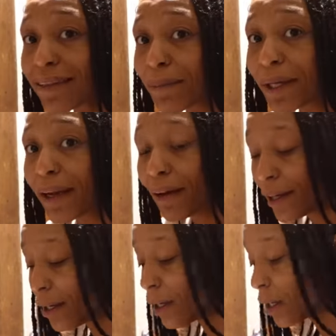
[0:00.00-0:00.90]
up down
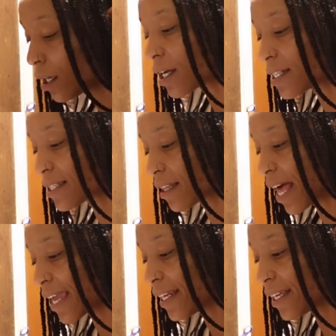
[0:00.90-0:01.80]
here because the
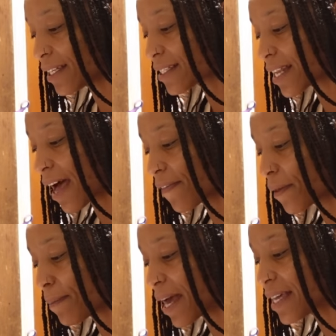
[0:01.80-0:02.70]
lighting is not the
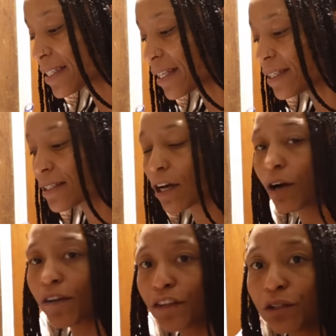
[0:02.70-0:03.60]
best. And
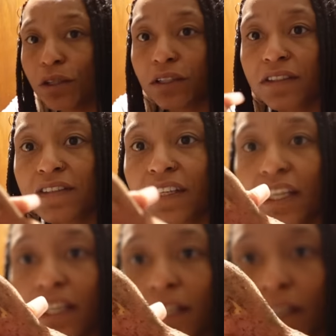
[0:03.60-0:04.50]
so if you
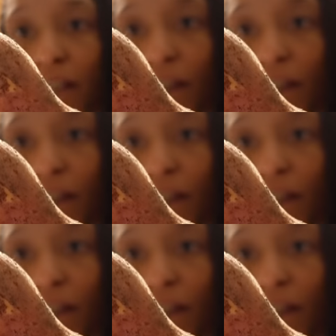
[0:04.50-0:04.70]
see